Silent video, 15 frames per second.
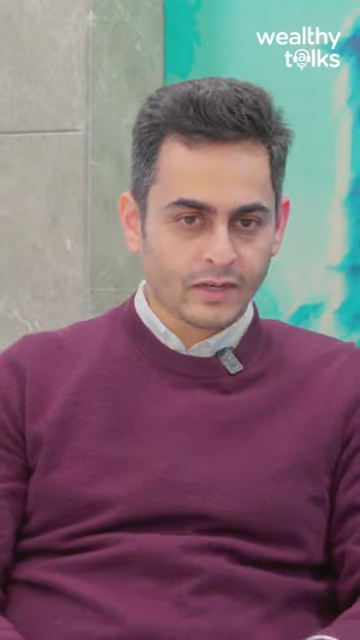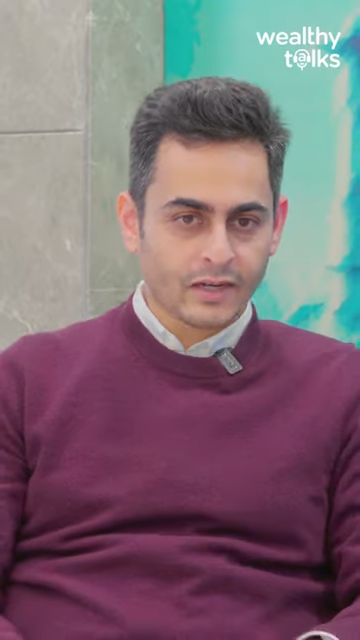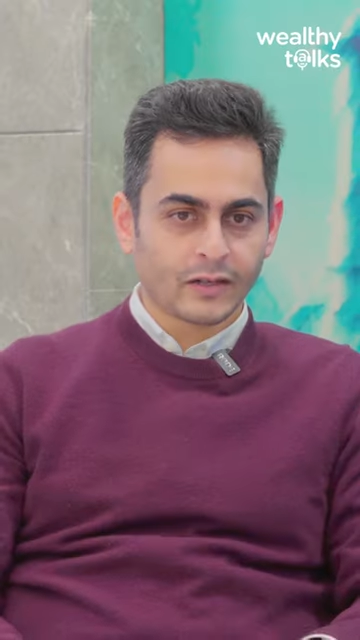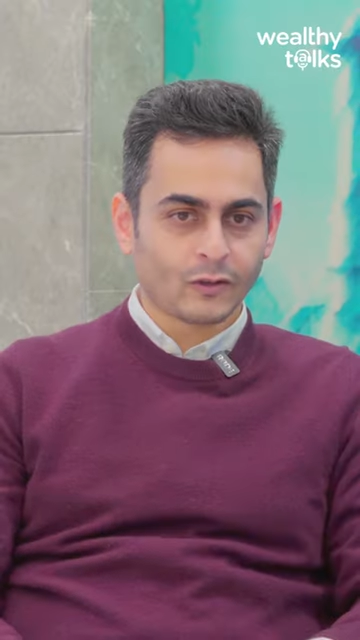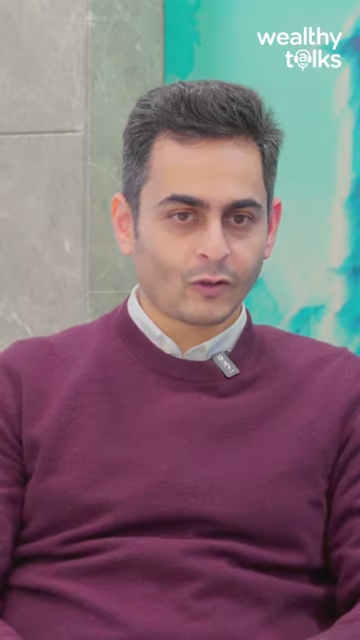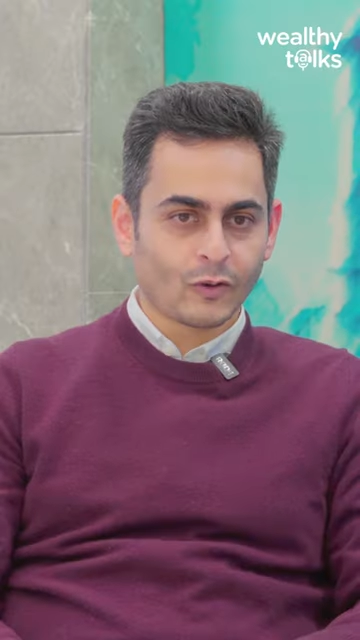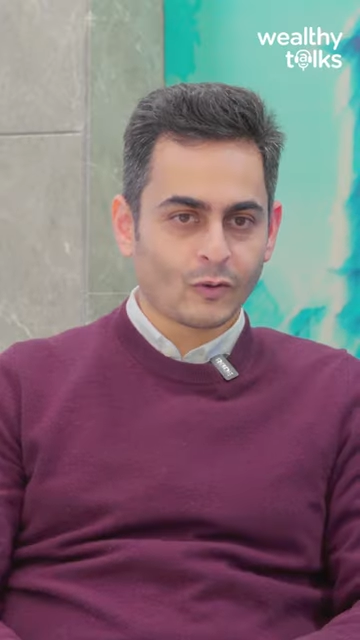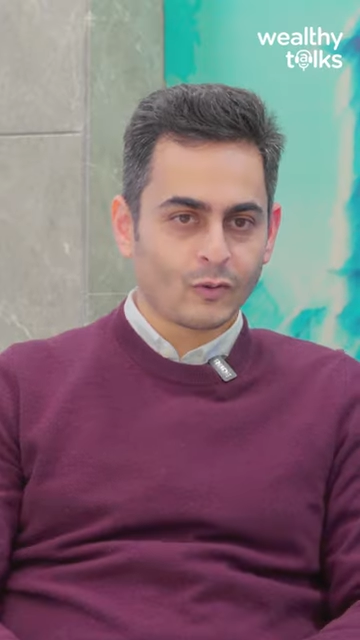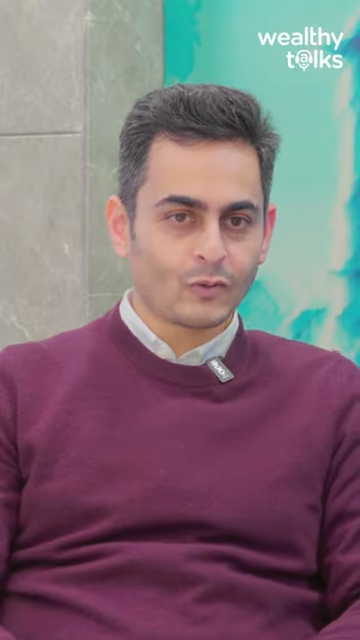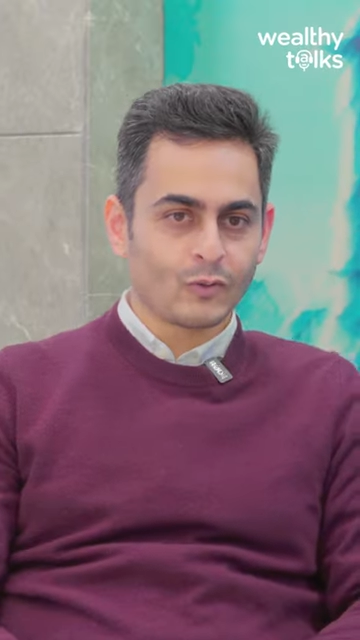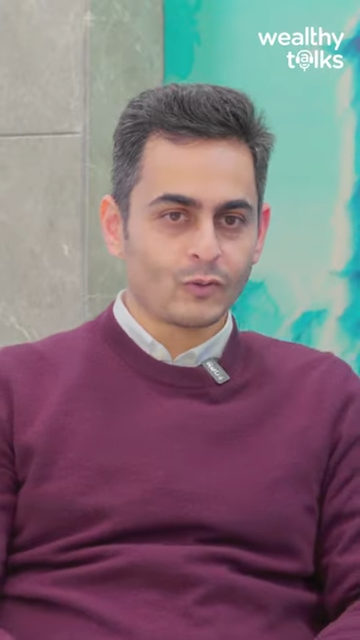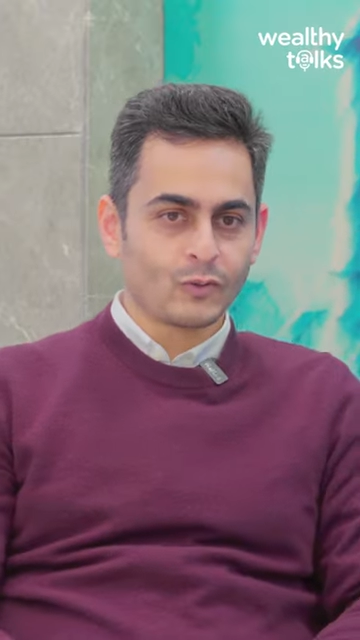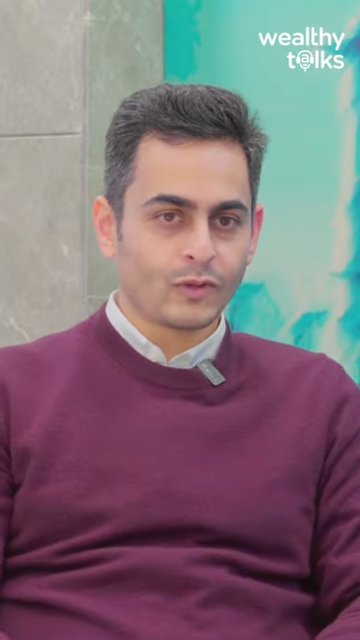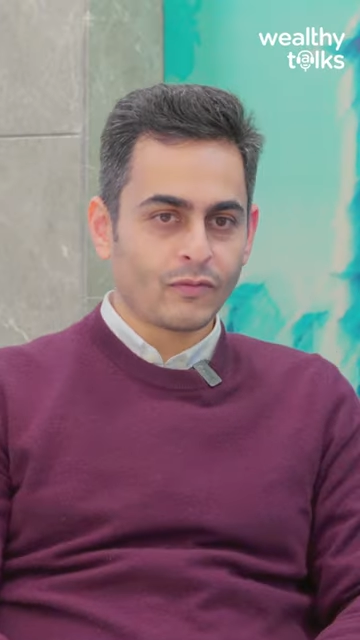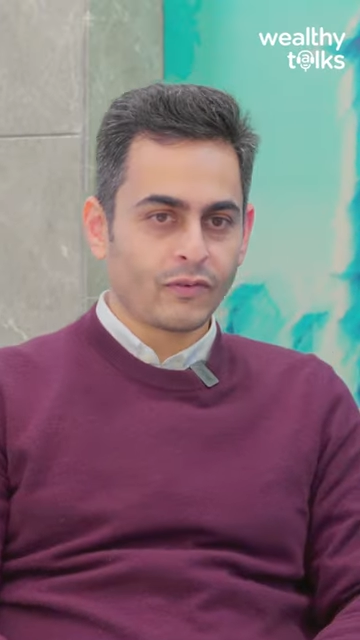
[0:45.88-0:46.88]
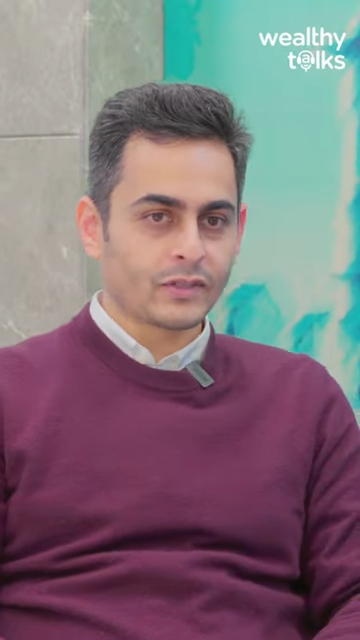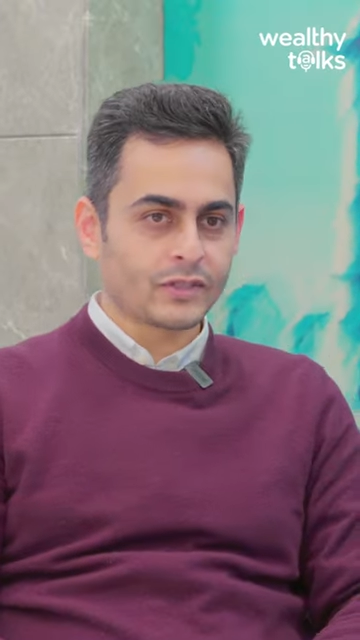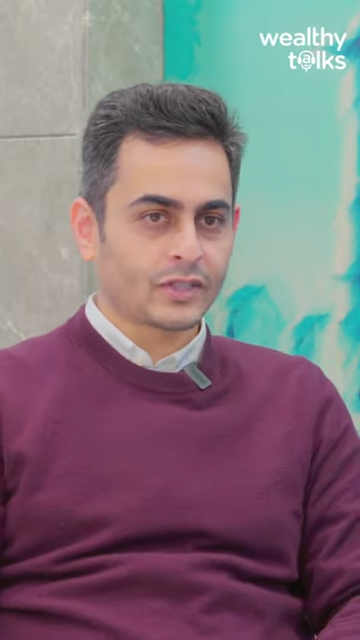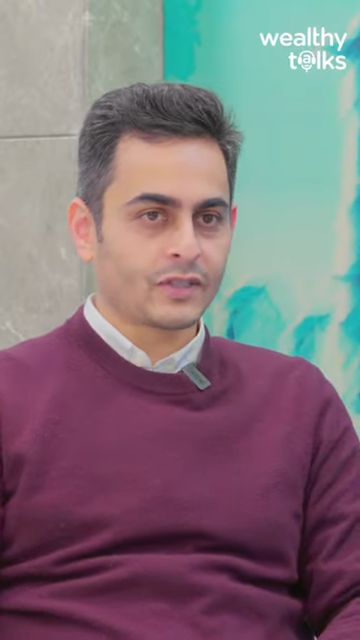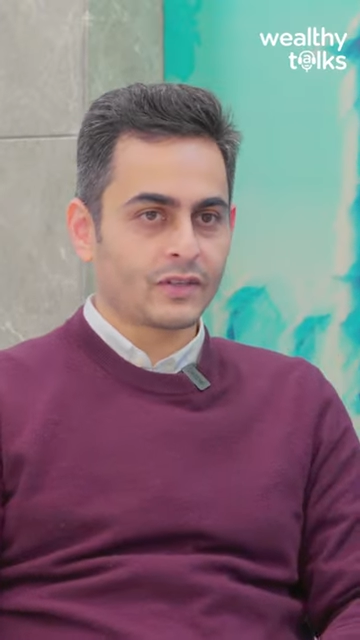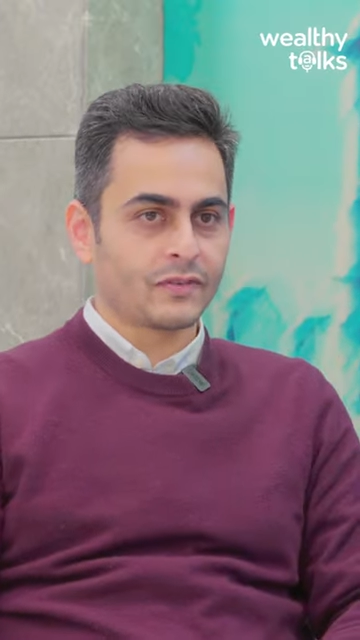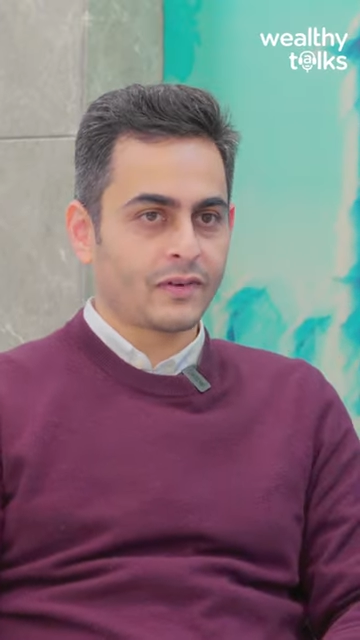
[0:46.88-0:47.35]
get through the
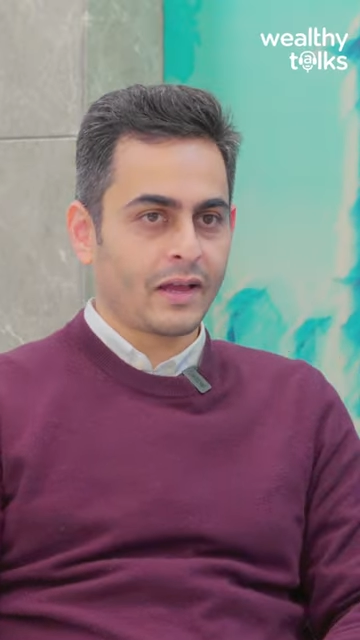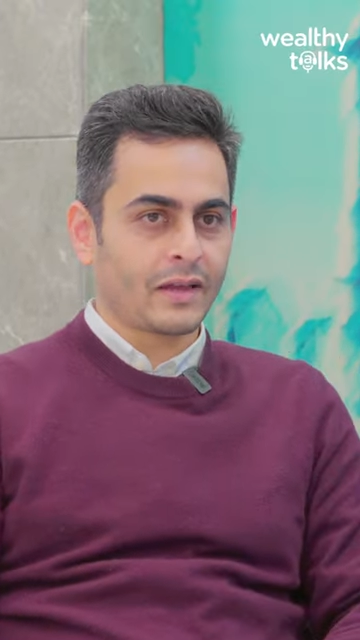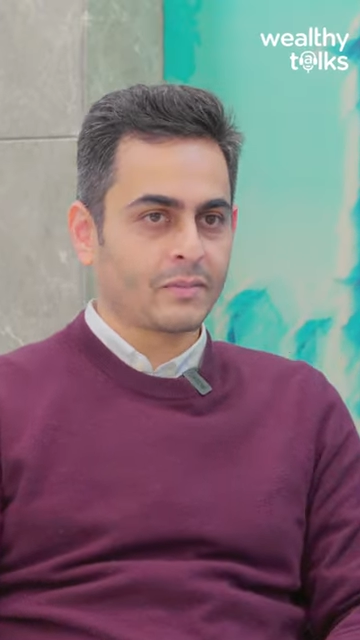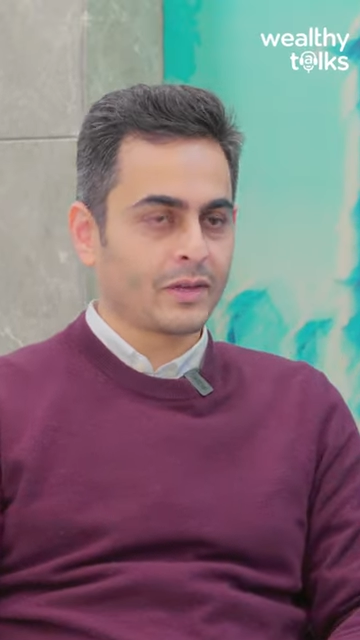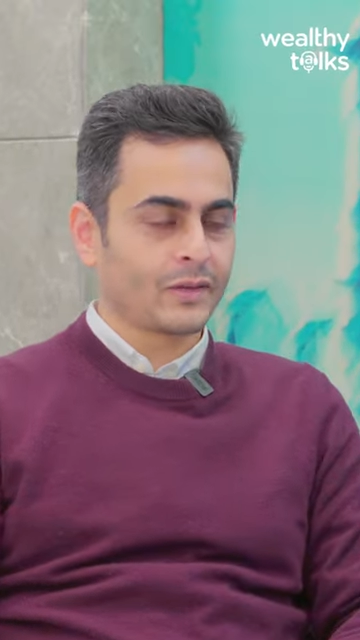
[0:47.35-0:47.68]
first year of IIMA,